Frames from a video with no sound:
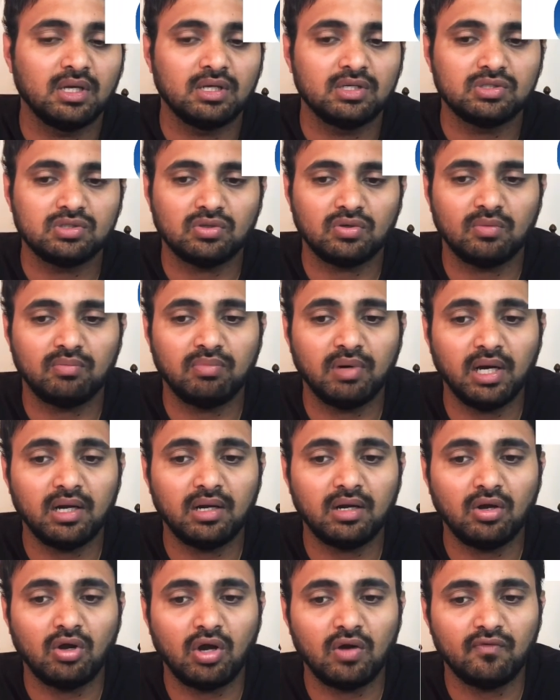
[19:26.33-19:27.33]
So
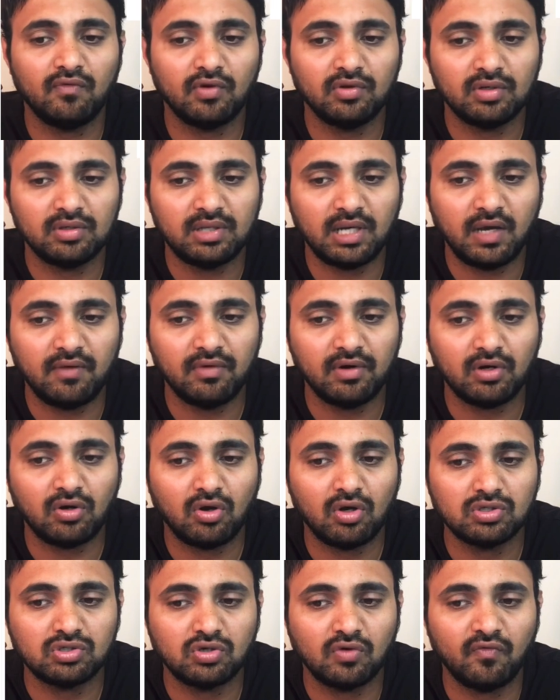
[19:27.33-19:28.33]
but not for the travel
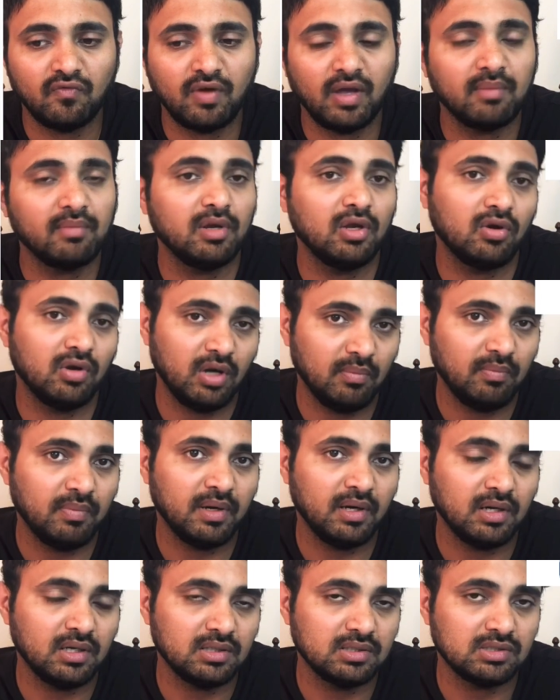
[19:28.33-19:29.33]
cost of family or
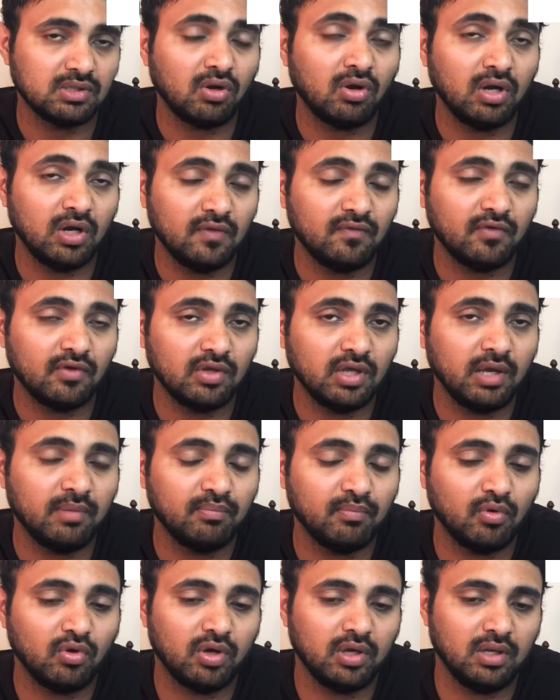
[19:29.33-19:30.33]
dependents, only for the
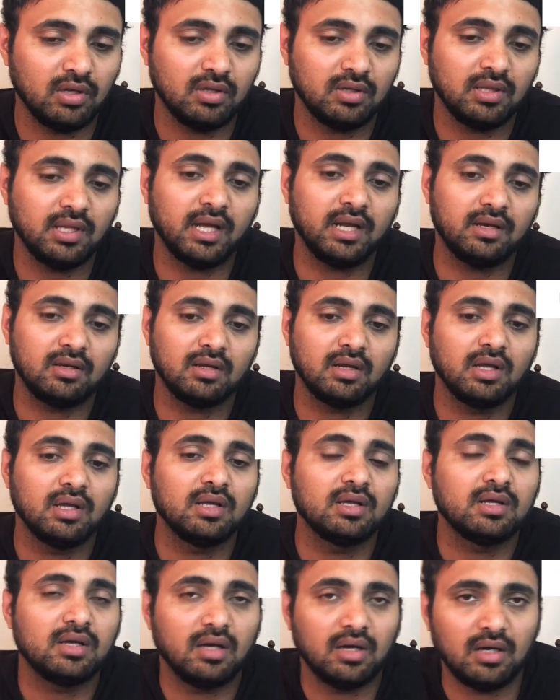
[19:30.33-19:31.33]
employee.
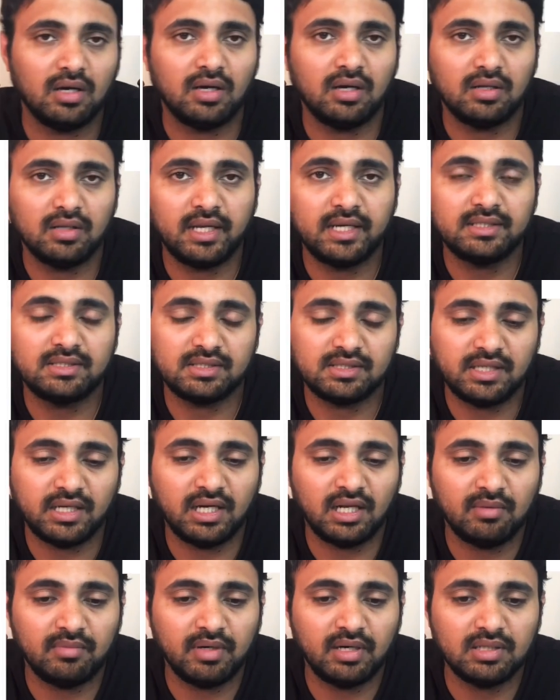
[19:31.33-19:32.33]
That's
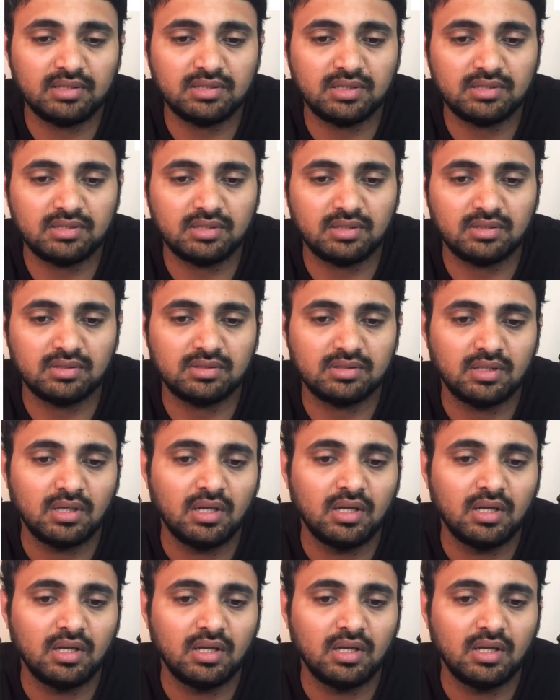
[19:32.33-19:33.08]
settlement assistance.